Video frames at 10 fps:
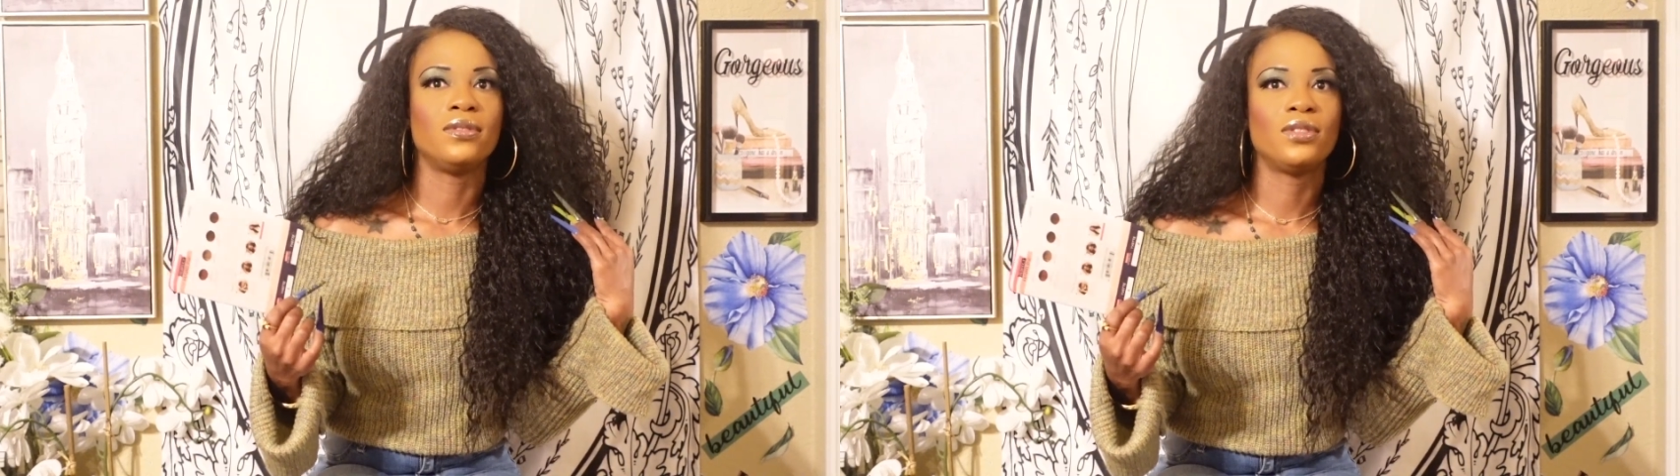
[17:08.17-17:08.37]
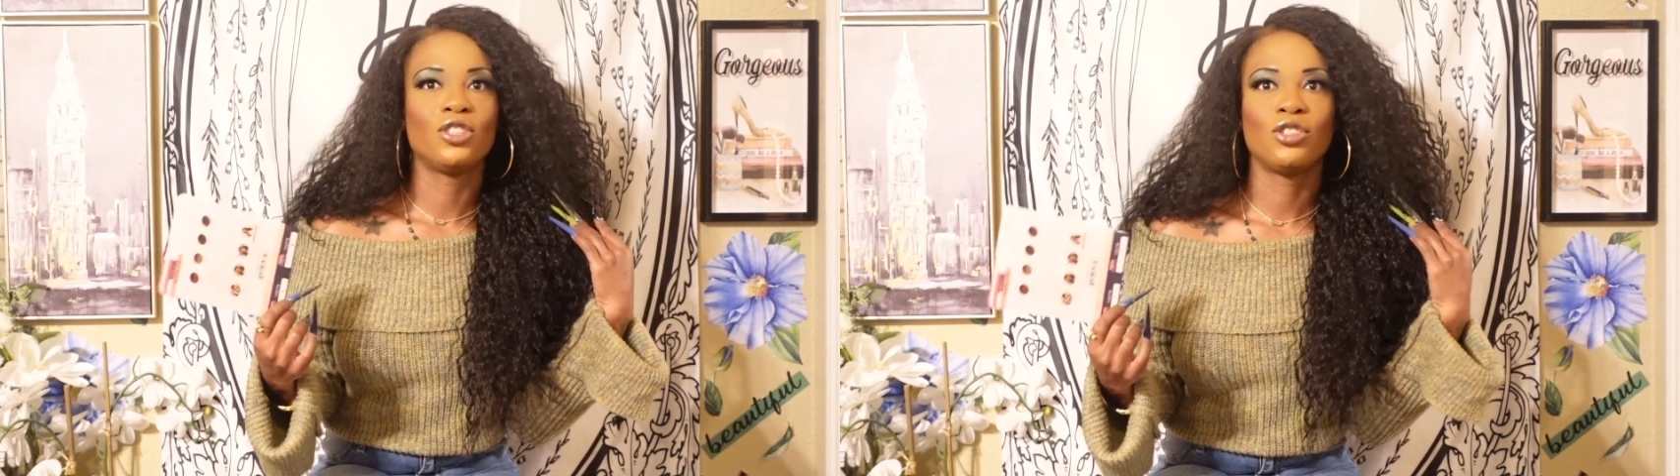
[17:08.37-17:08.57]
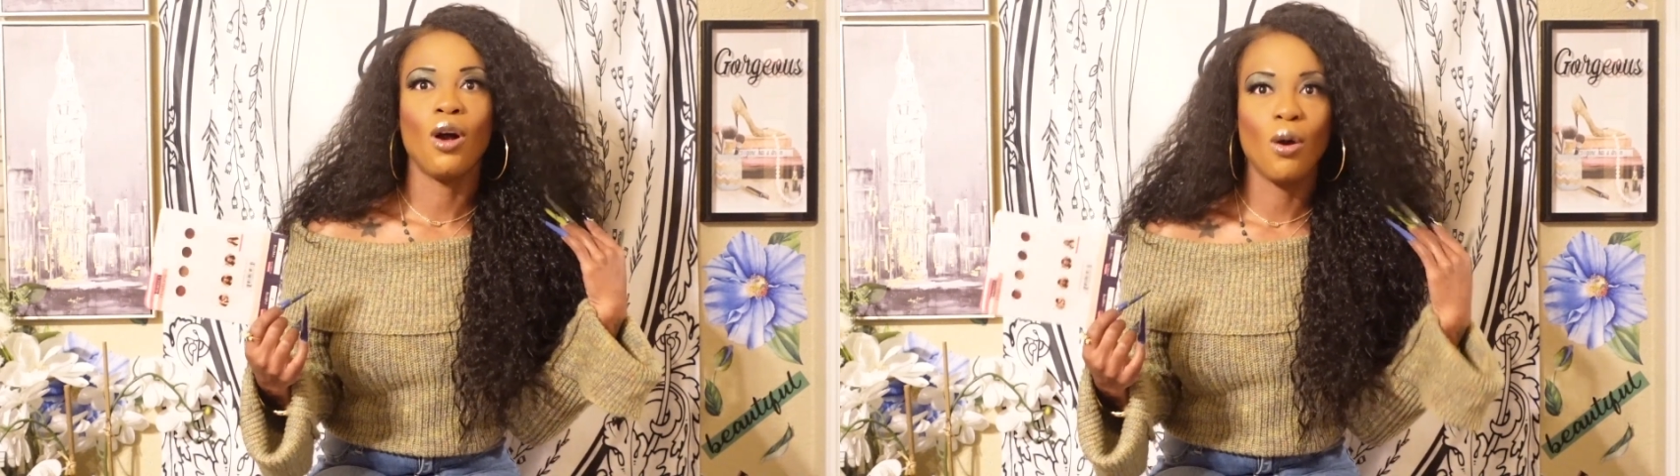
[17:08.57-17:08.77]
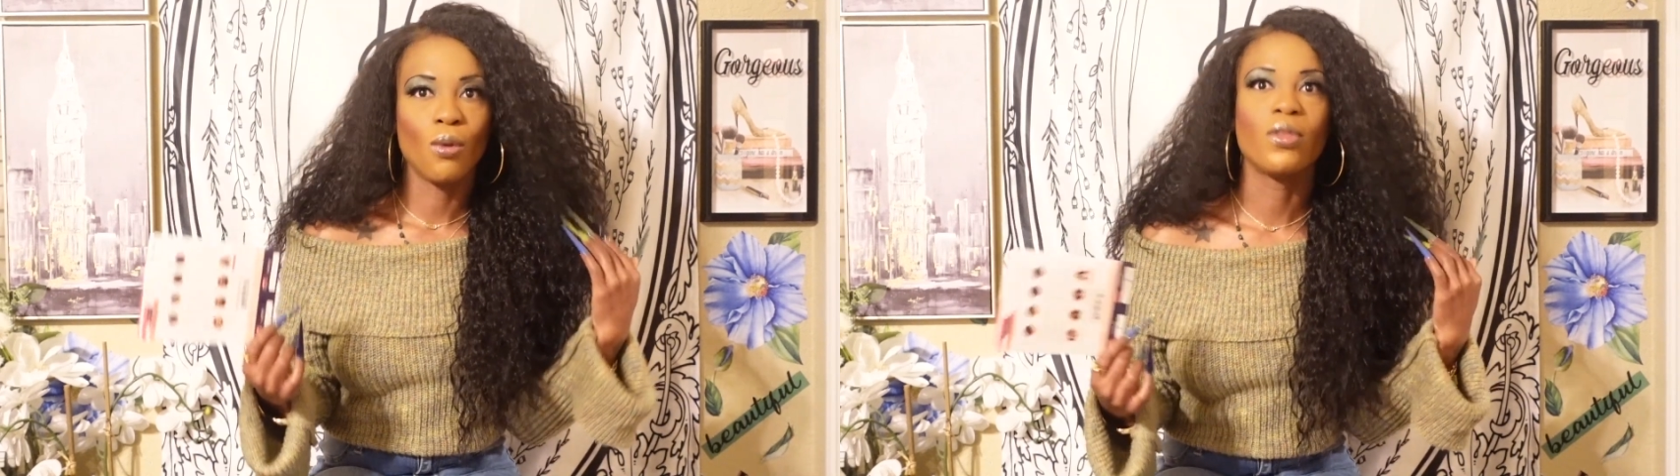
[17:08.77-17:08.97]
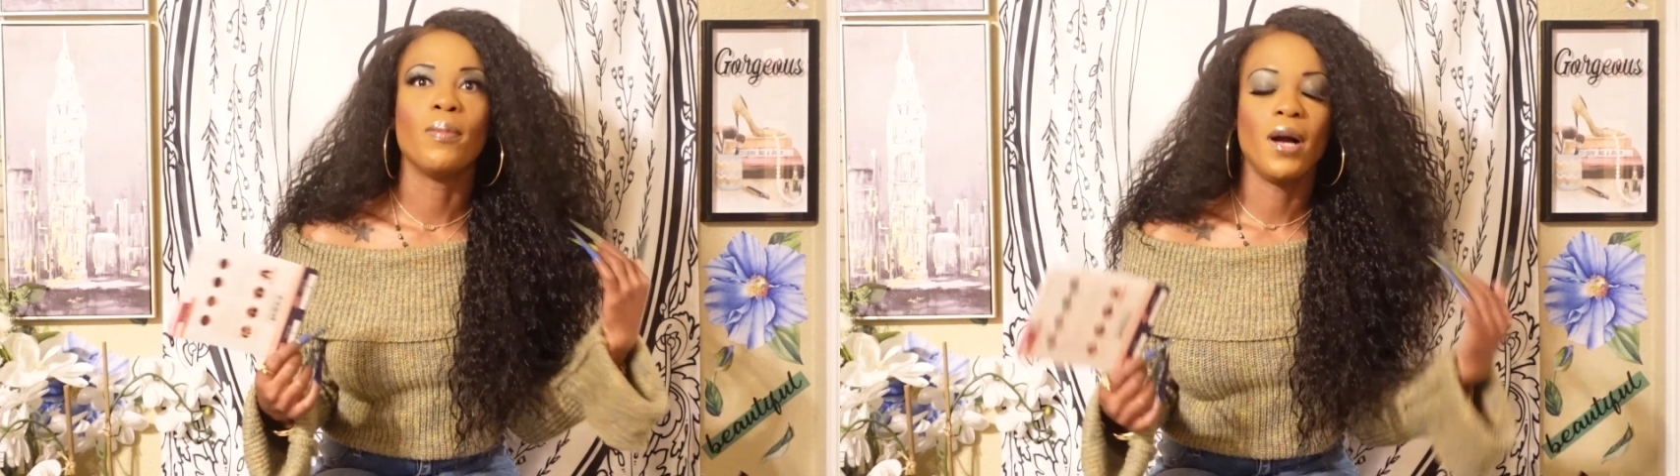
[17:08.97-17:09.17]

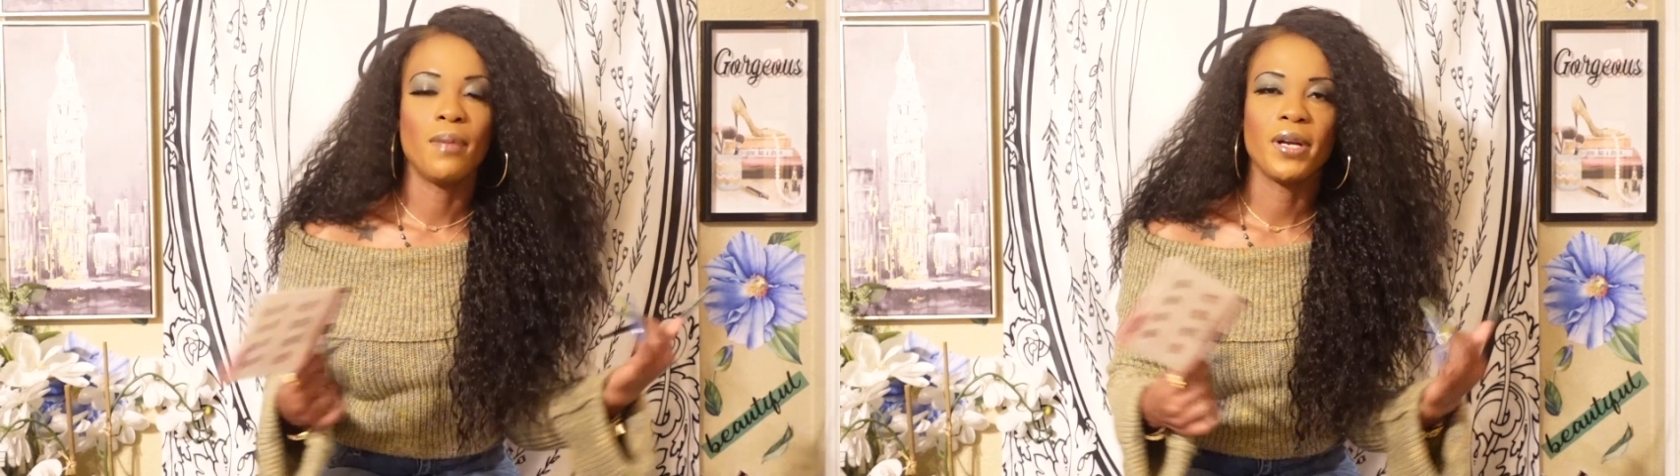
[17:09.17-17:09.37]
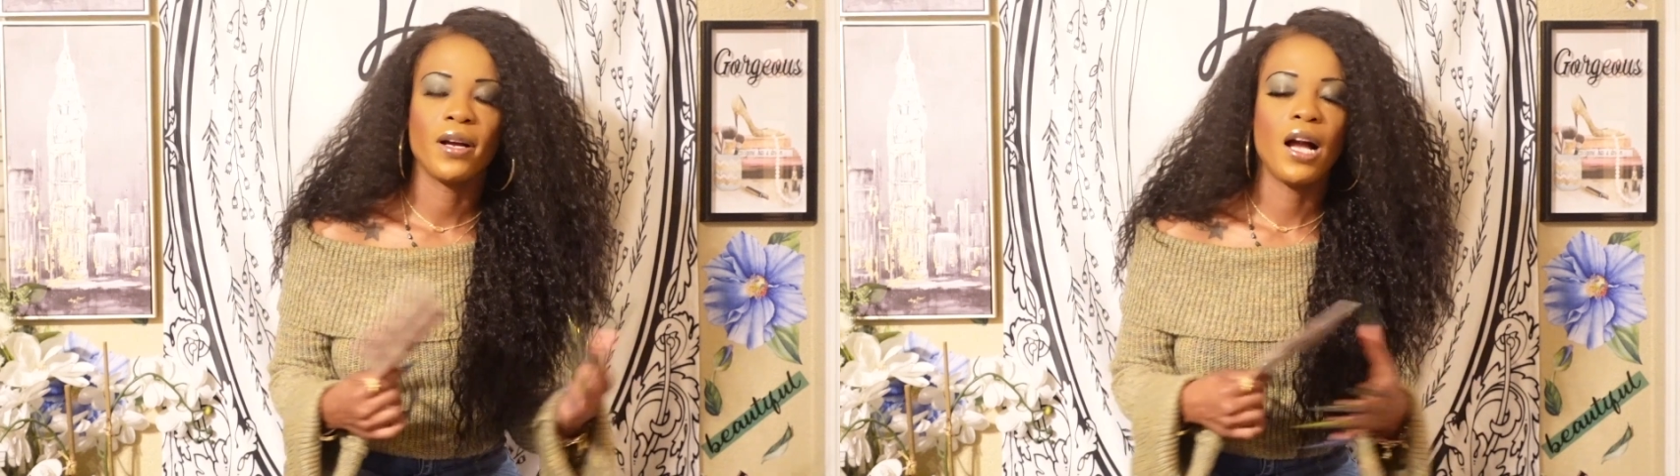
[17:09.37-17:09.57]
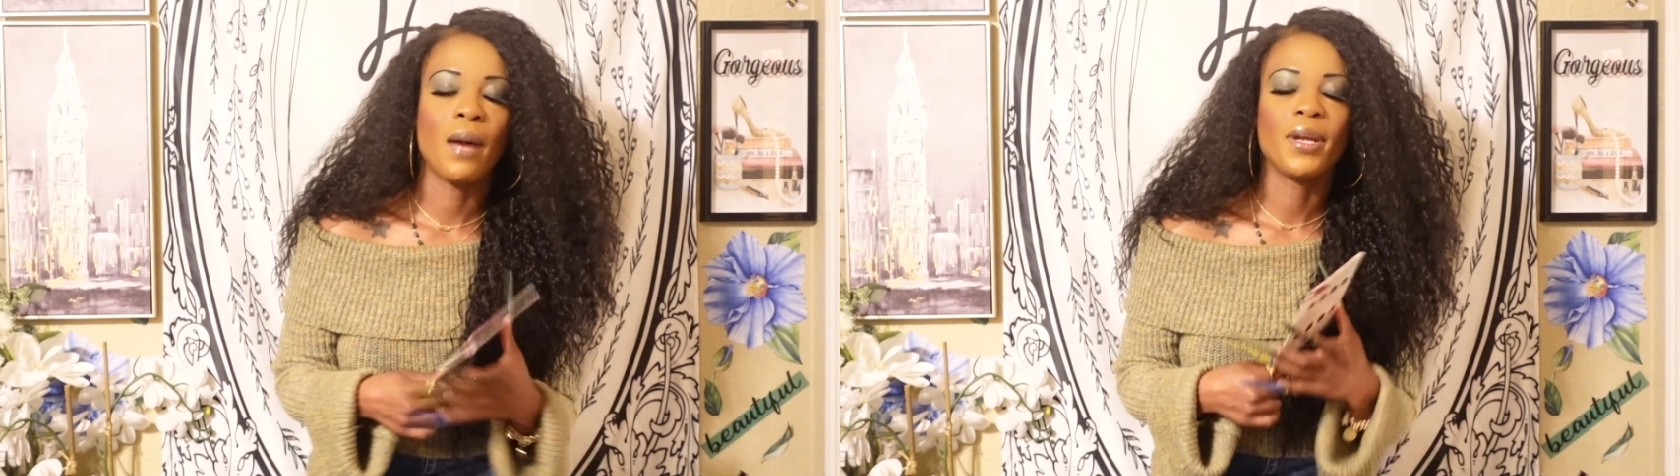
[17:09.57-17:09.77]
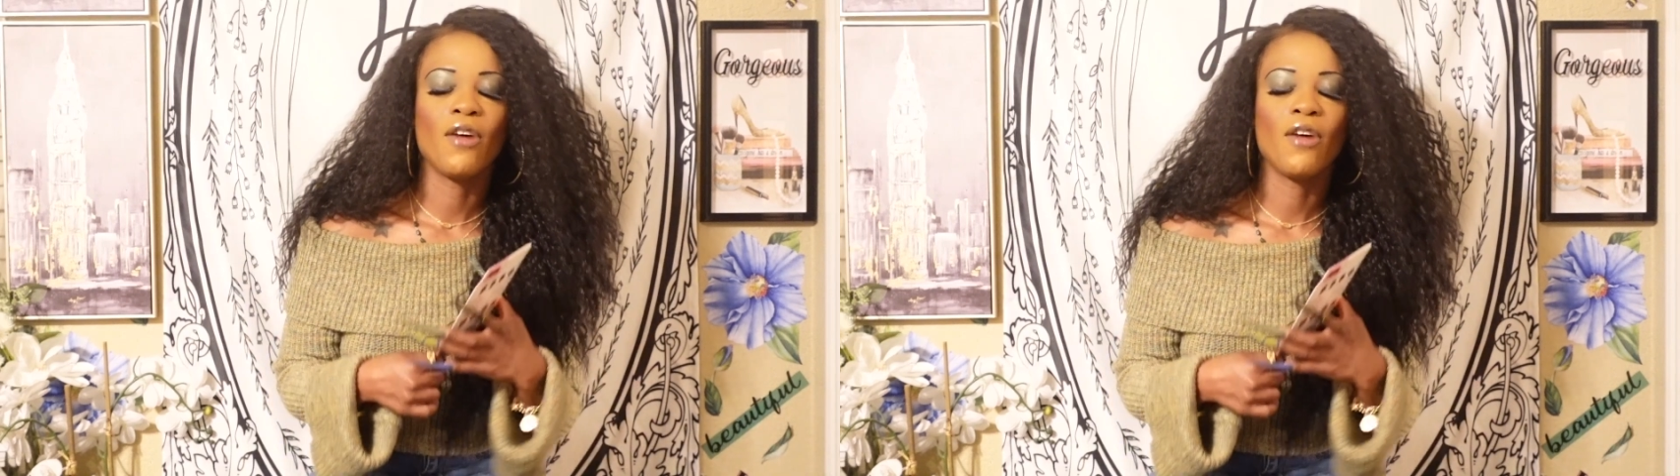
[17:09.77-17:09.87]
so thebomb.com.